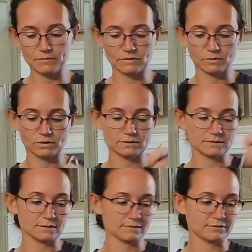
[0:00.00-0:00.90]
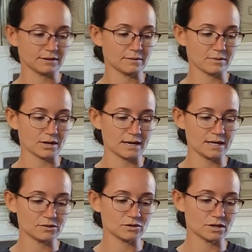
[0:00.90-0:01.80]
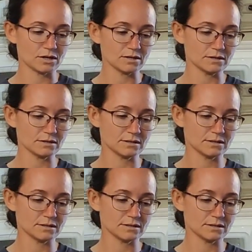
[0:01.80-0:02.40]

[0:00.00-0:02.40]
so we're just going to fill up our 8 jars.